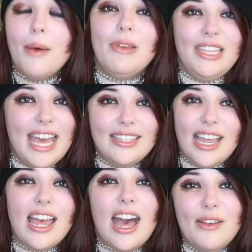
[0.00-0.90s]
but yes,
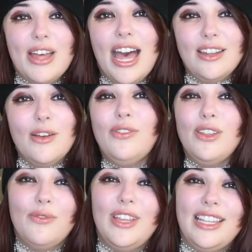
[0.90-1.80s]
I have had a
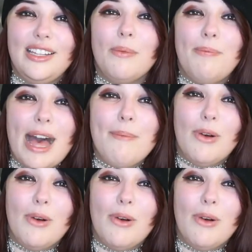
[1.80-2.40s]
fluffy little bat